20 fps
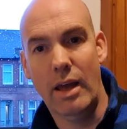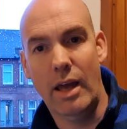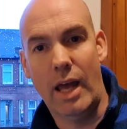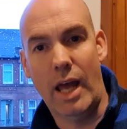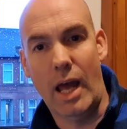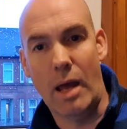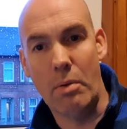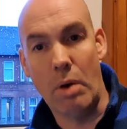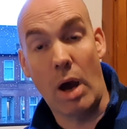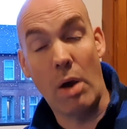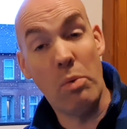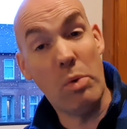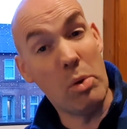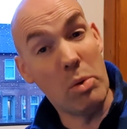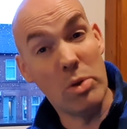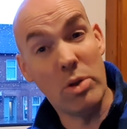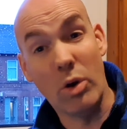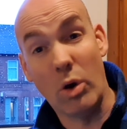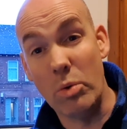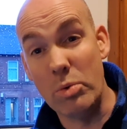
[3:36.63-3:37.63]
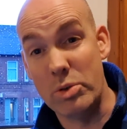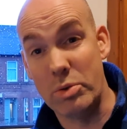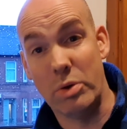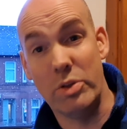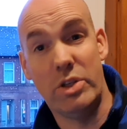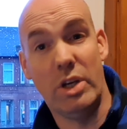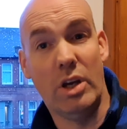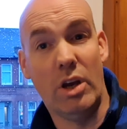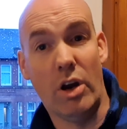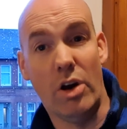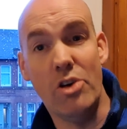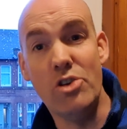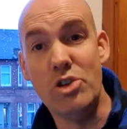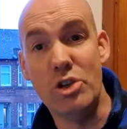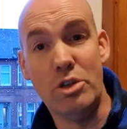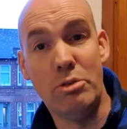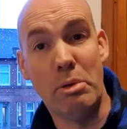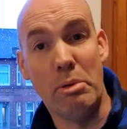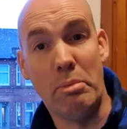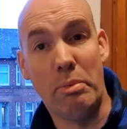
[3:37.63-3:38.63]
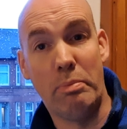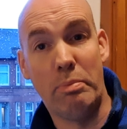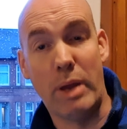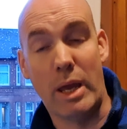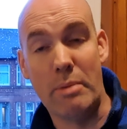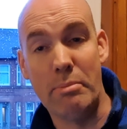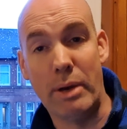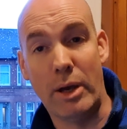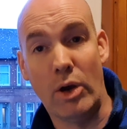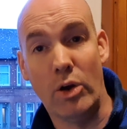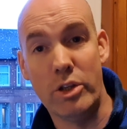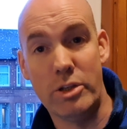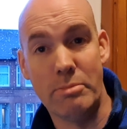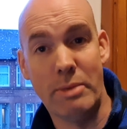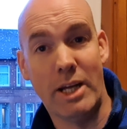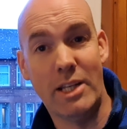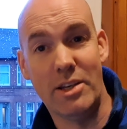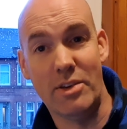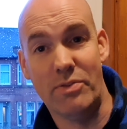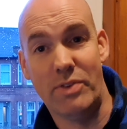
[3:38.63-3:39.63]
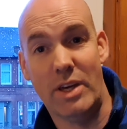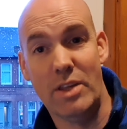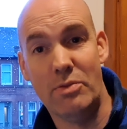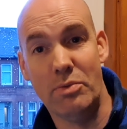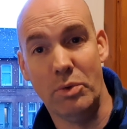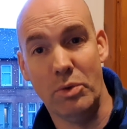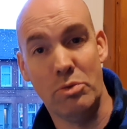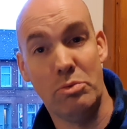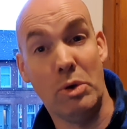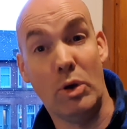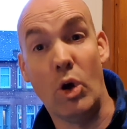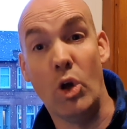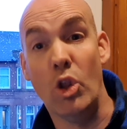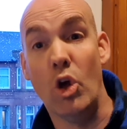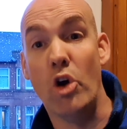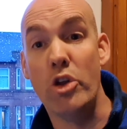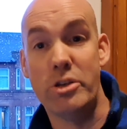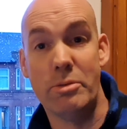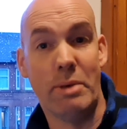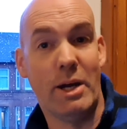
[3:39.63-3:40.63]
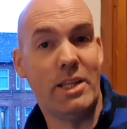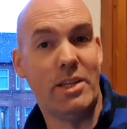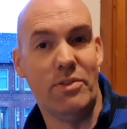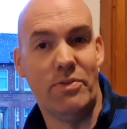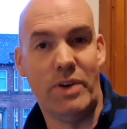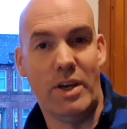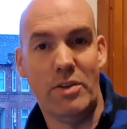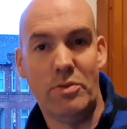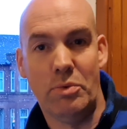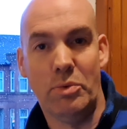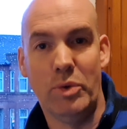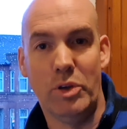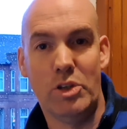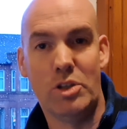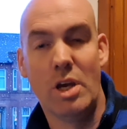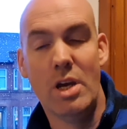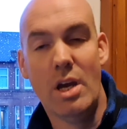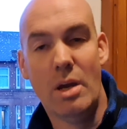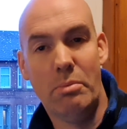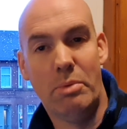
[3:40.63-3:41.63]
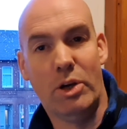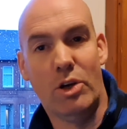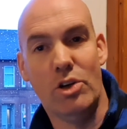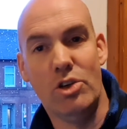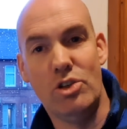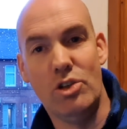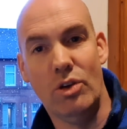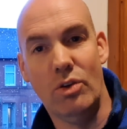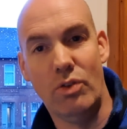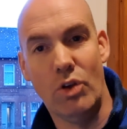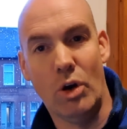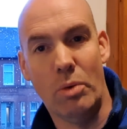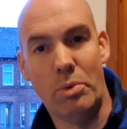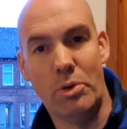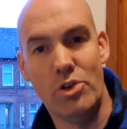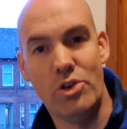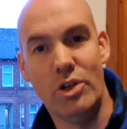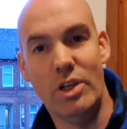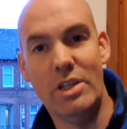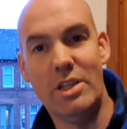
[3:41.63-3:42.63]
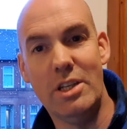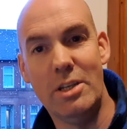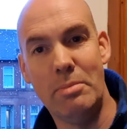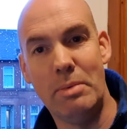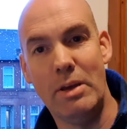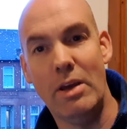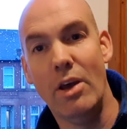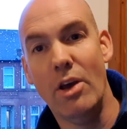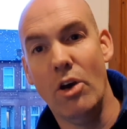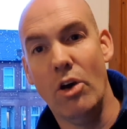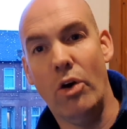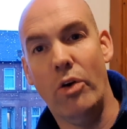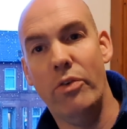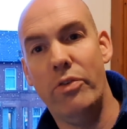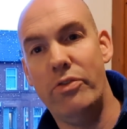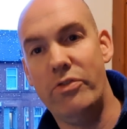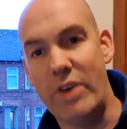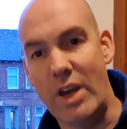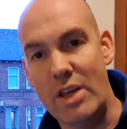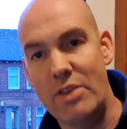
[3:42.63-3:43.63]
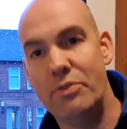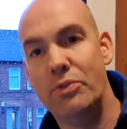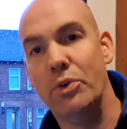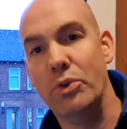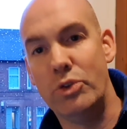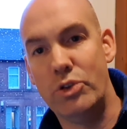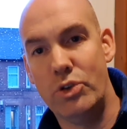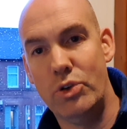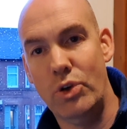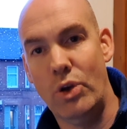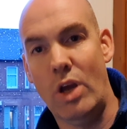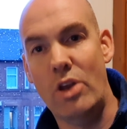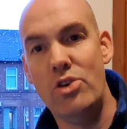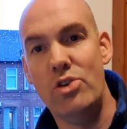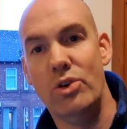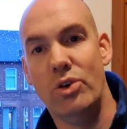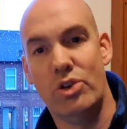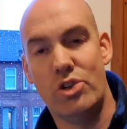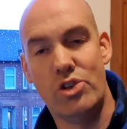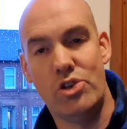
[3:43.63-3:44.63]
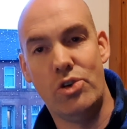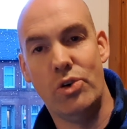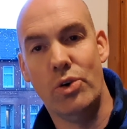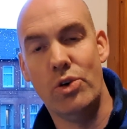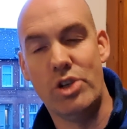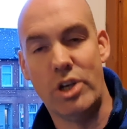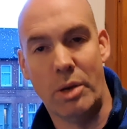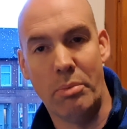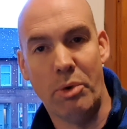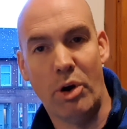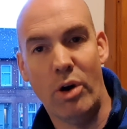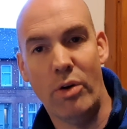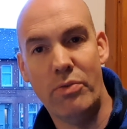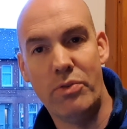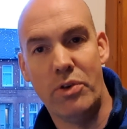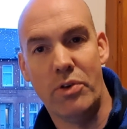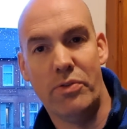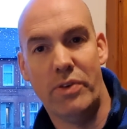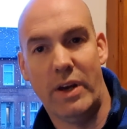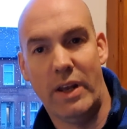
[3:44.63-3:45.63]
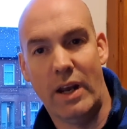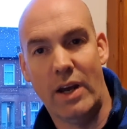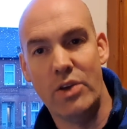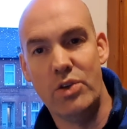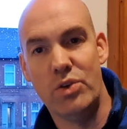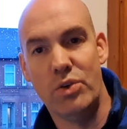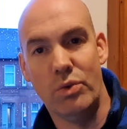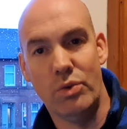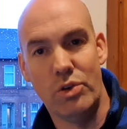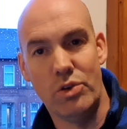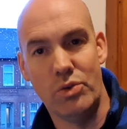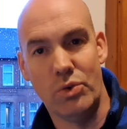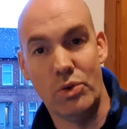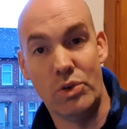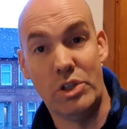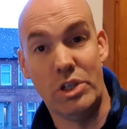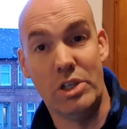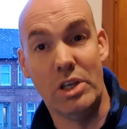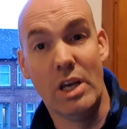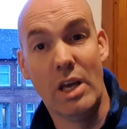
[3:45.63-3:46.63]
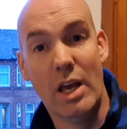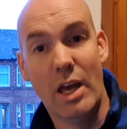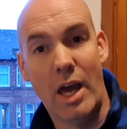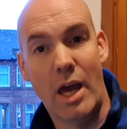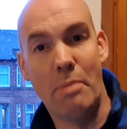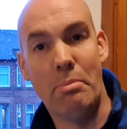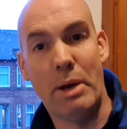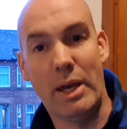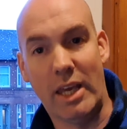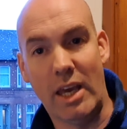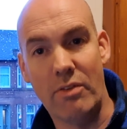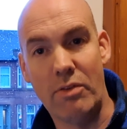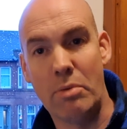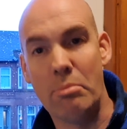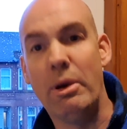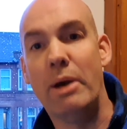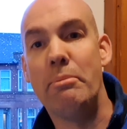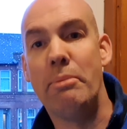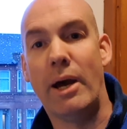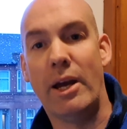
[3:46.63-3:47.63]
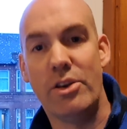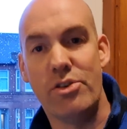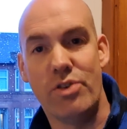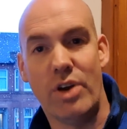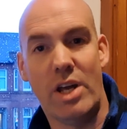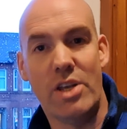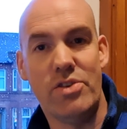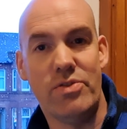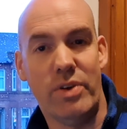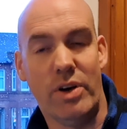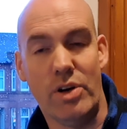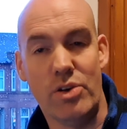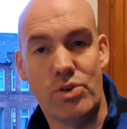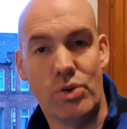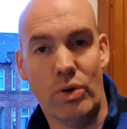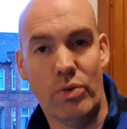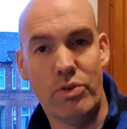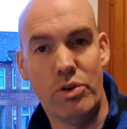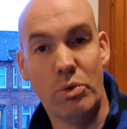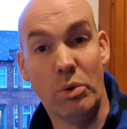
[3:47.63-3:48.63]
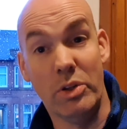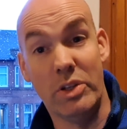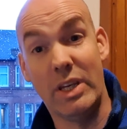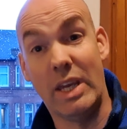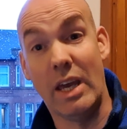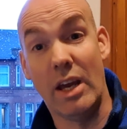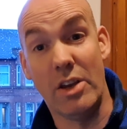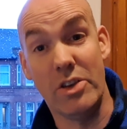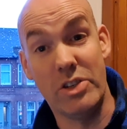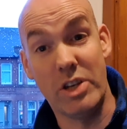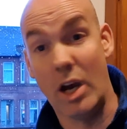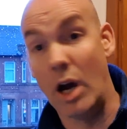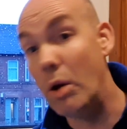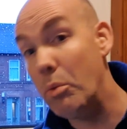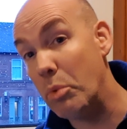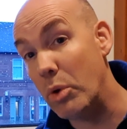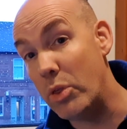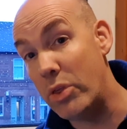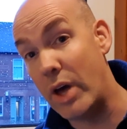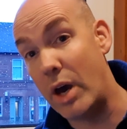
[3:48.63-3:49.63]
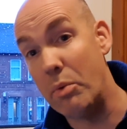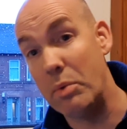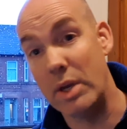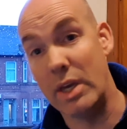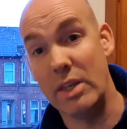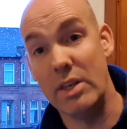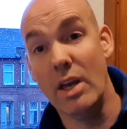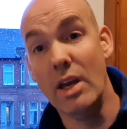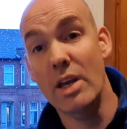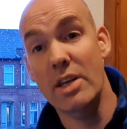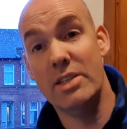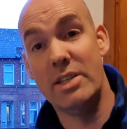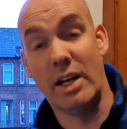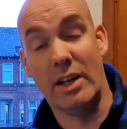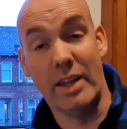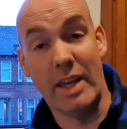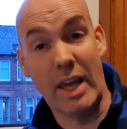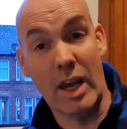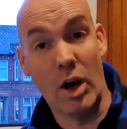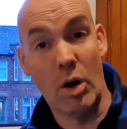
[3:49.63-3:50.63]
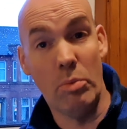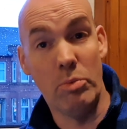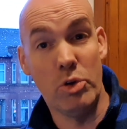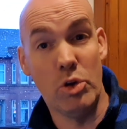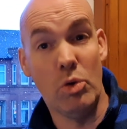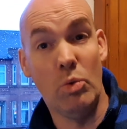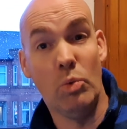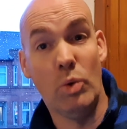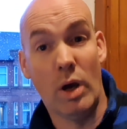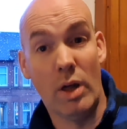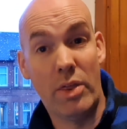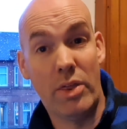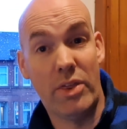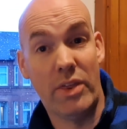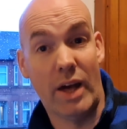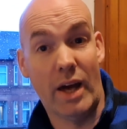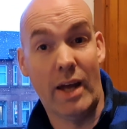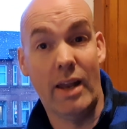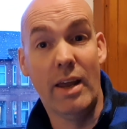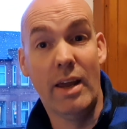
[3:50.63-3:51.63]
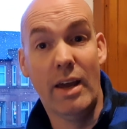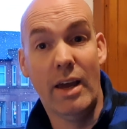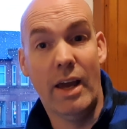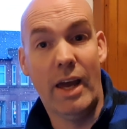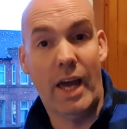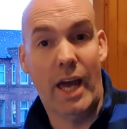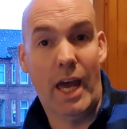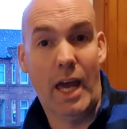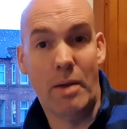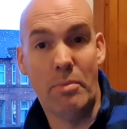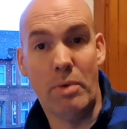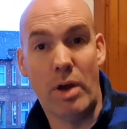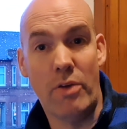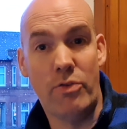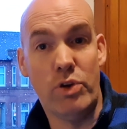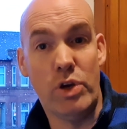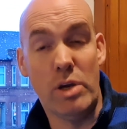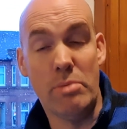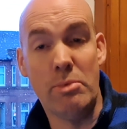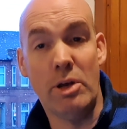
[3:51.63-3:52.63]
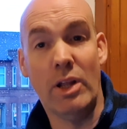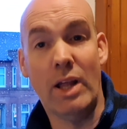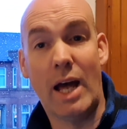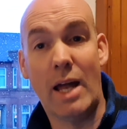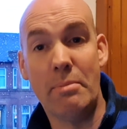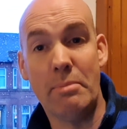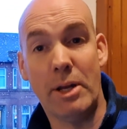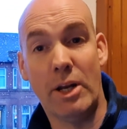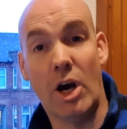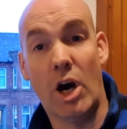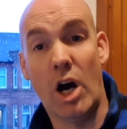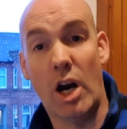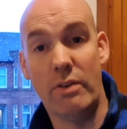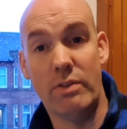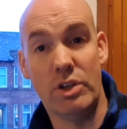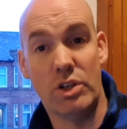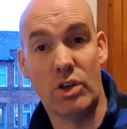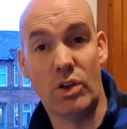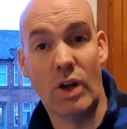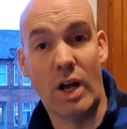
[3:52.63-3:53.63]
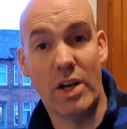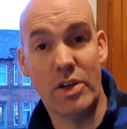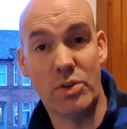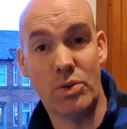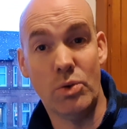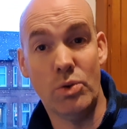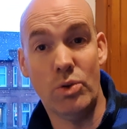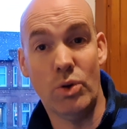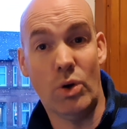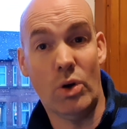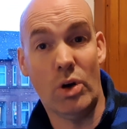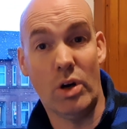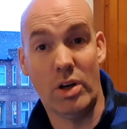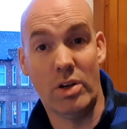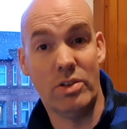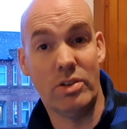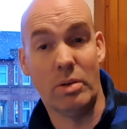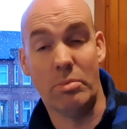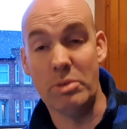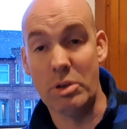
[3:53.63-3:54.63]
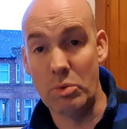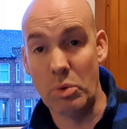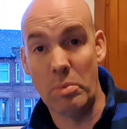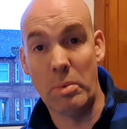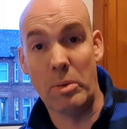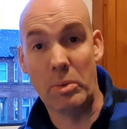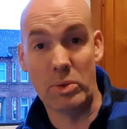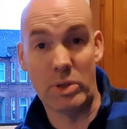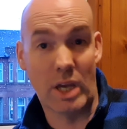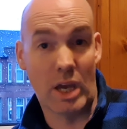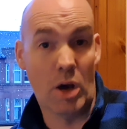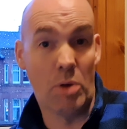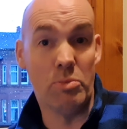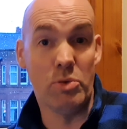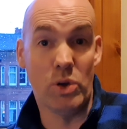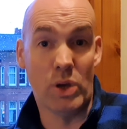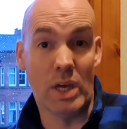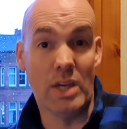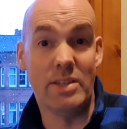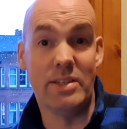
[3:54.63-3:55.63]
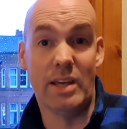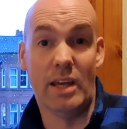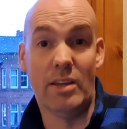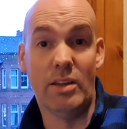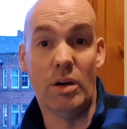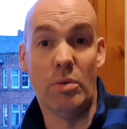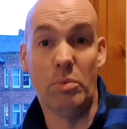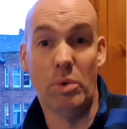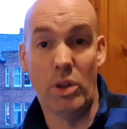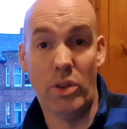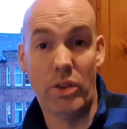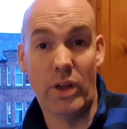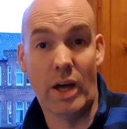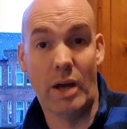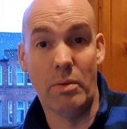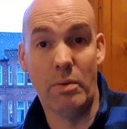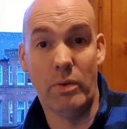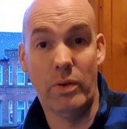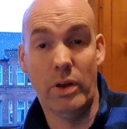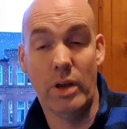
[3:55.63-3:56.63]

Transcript: And we would always want to encourage you to be paying by automatic faithfulness. We call it automatic faithfulness because you have the opportunity to be faithful in your stewardship of your financial resources by giving by bank transfer. So if you want to get set up with that, we can certainly help you with that. If you email admin@harvestglasgow.org, somebody will be able to help you get set up with that.